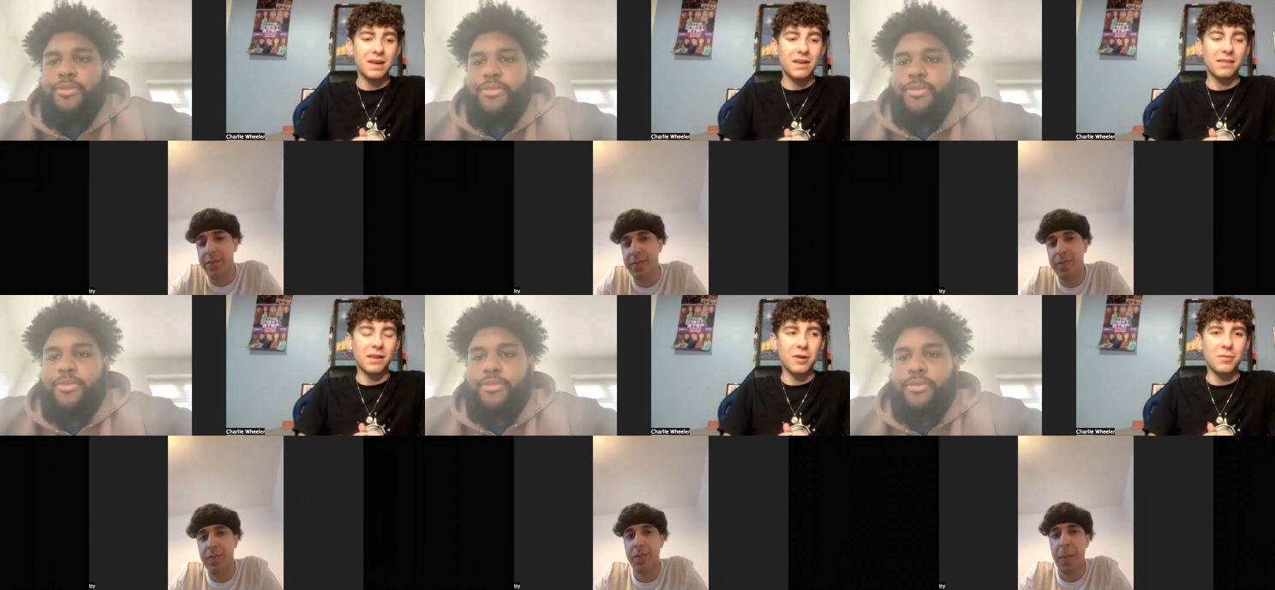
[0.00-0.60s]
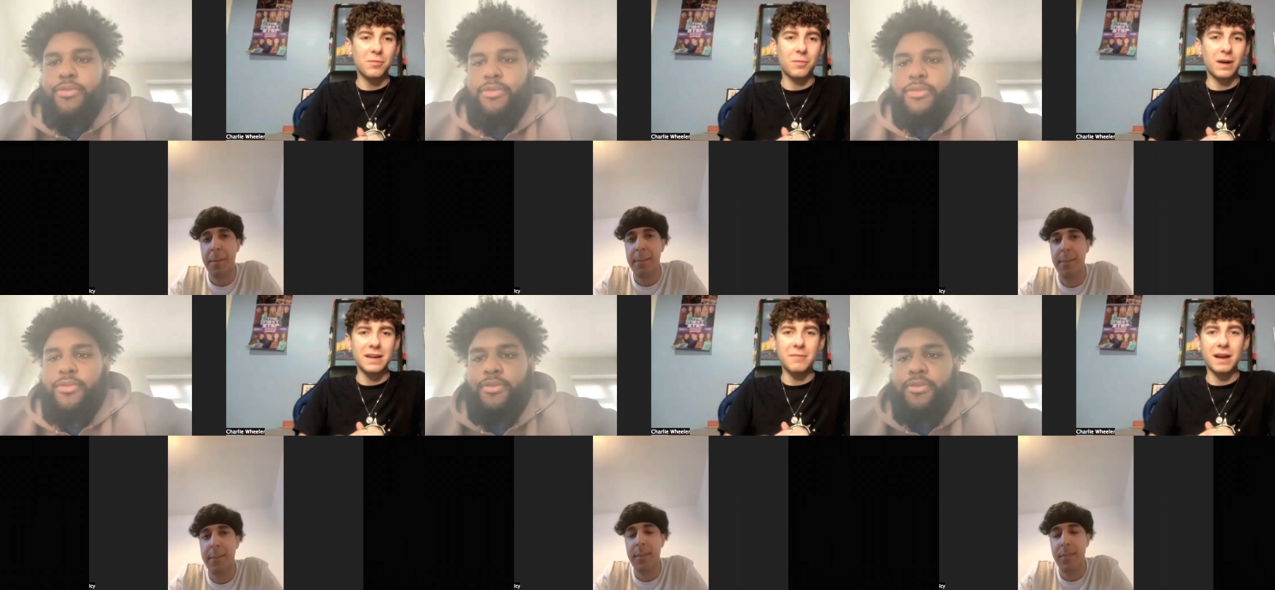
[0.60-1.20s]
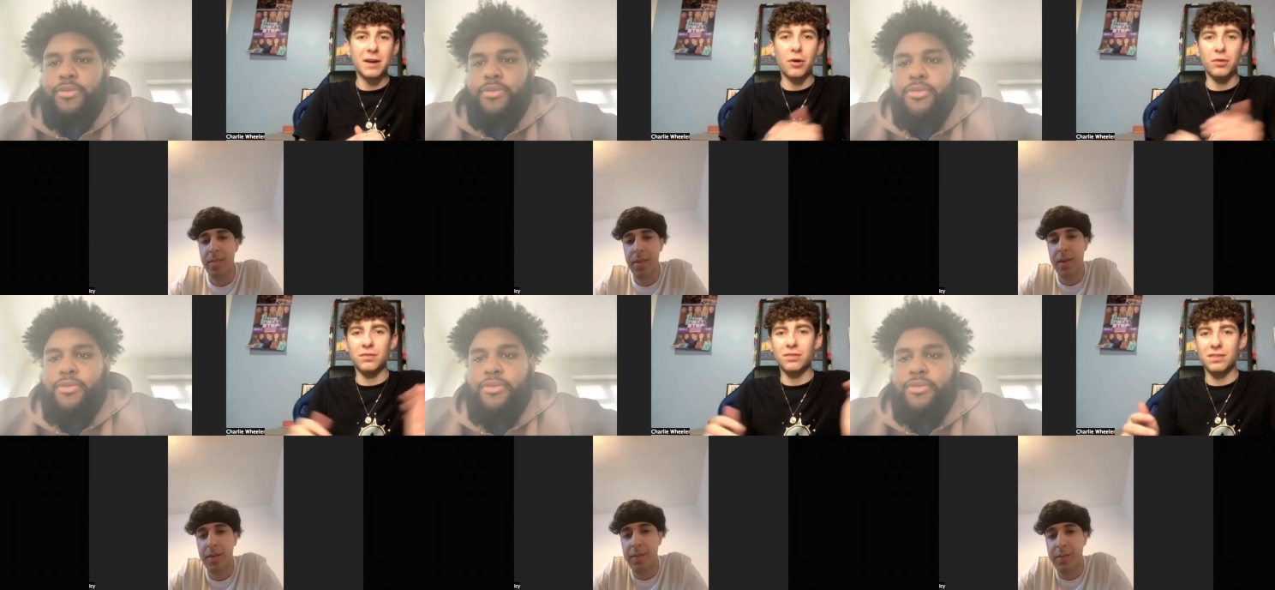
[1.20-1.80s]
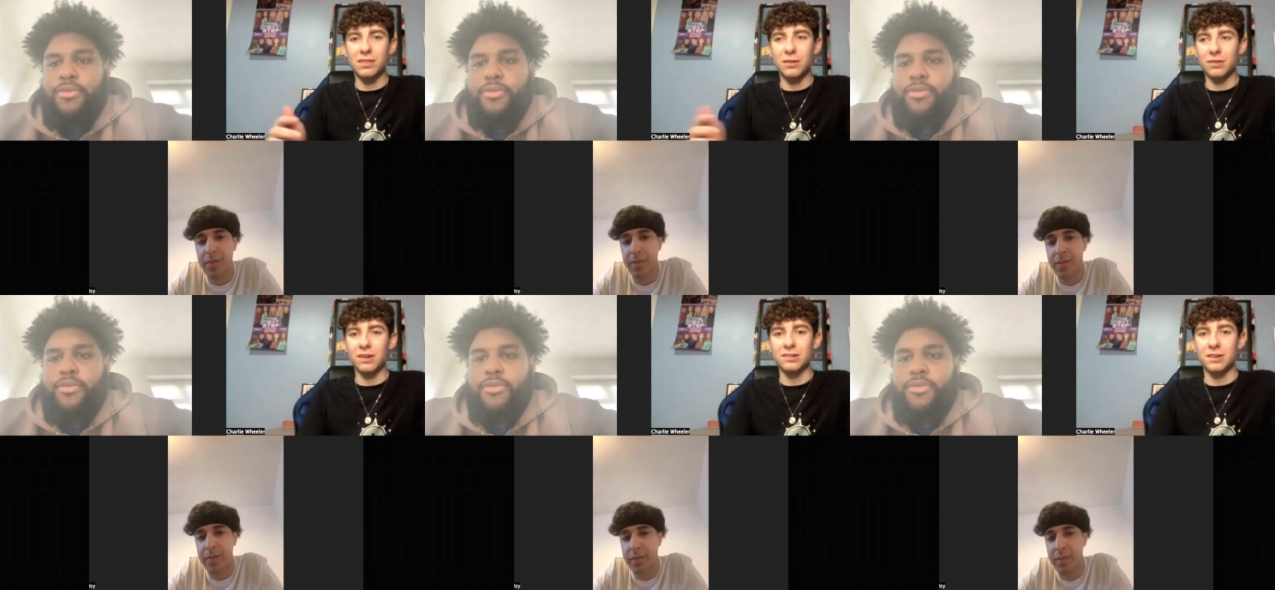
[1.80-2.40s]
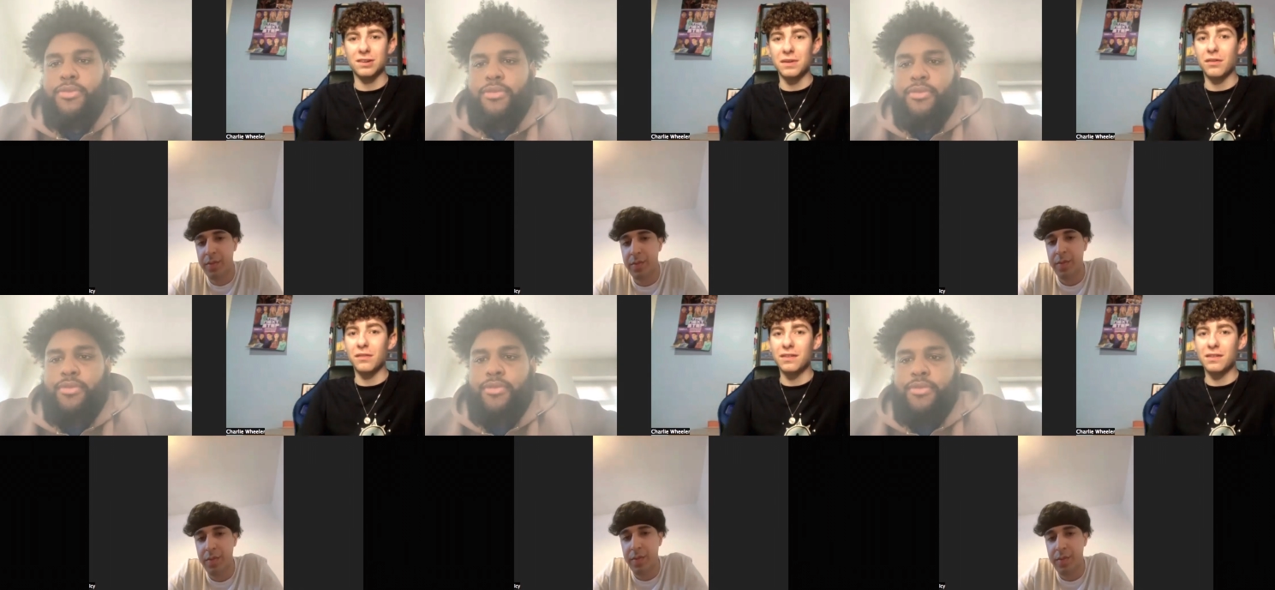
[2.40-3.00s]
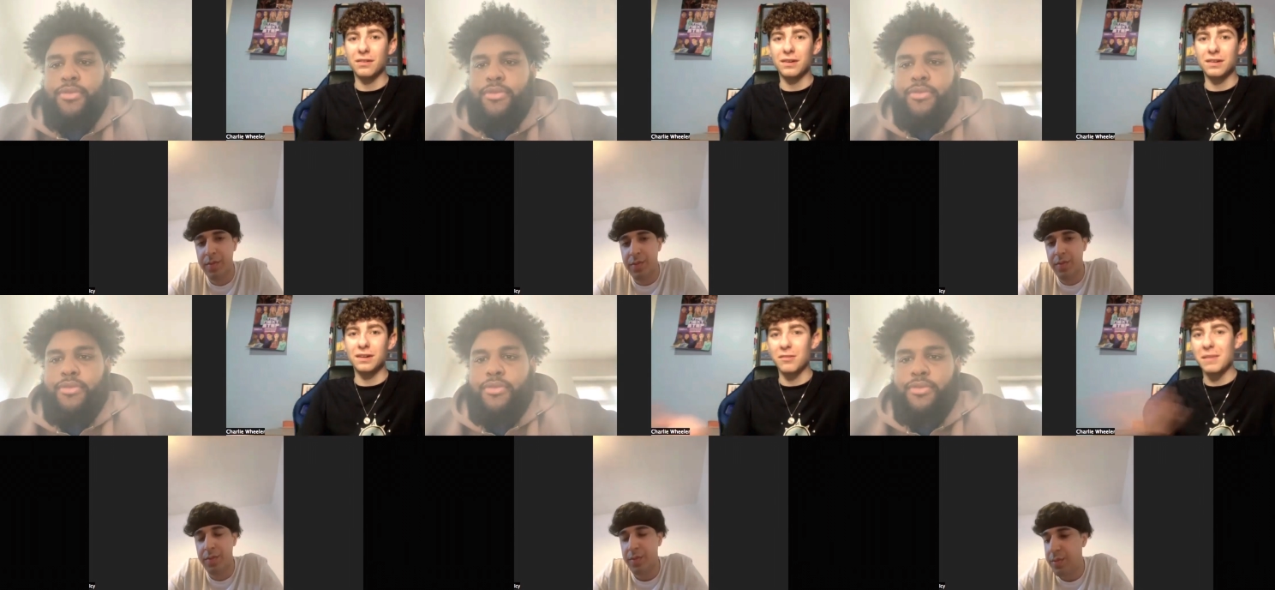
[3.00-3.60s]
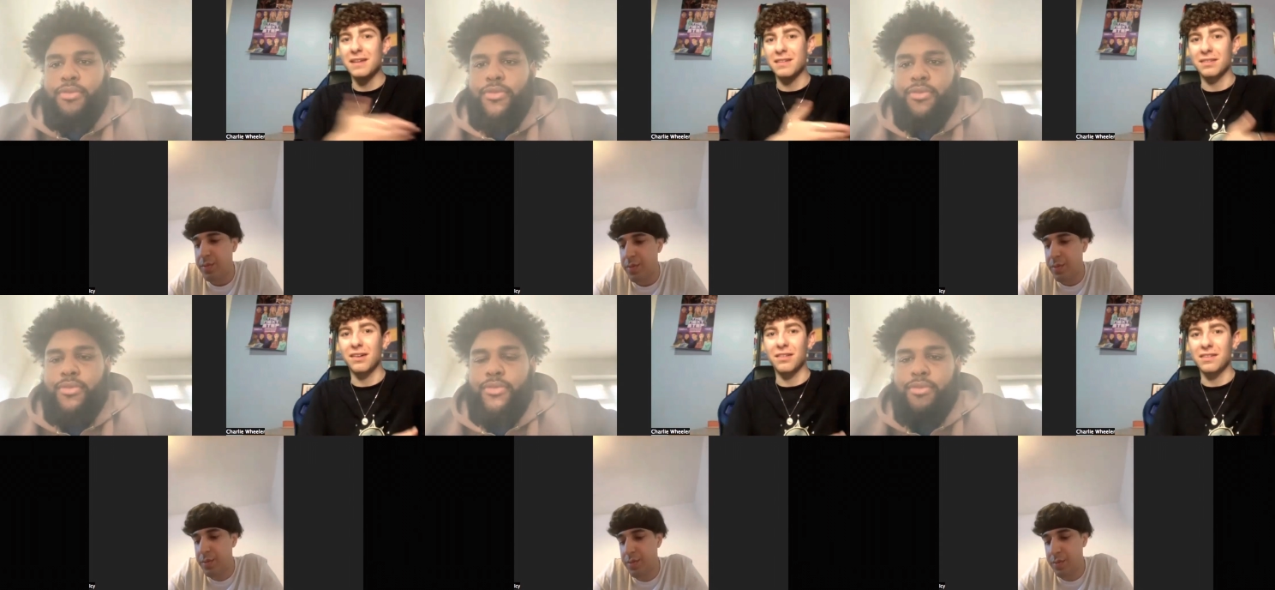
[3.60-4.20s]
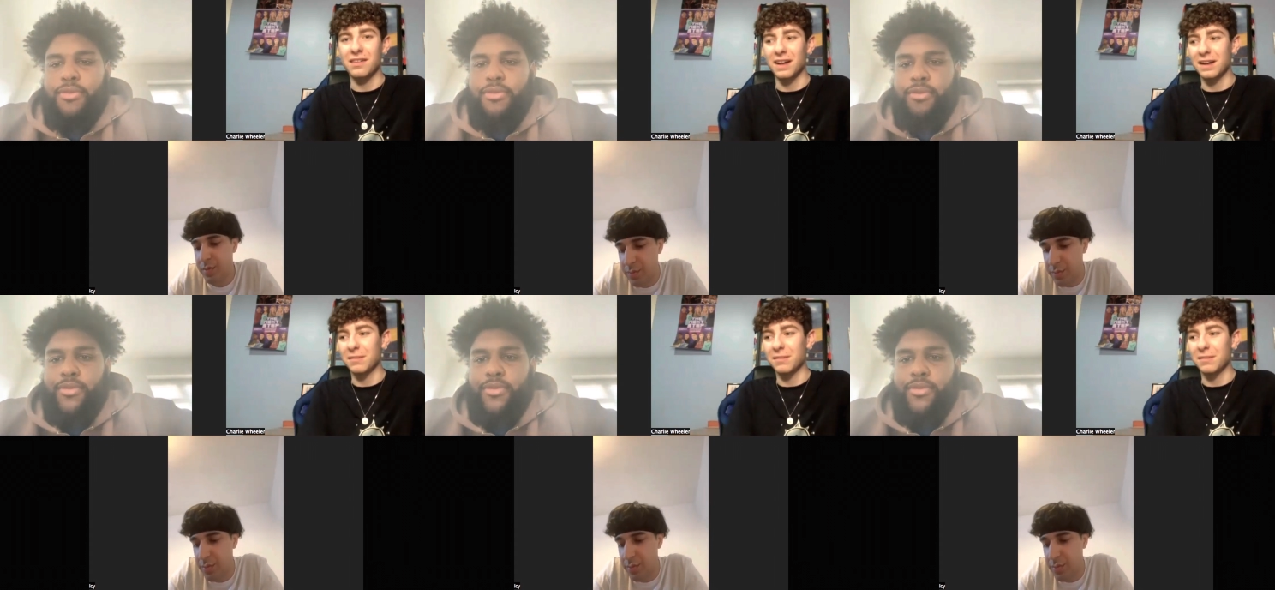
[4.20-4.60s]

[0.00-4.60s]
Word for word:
Speaker 1: so, when you went on to the audition, we obviously saw you do your amazing dancing.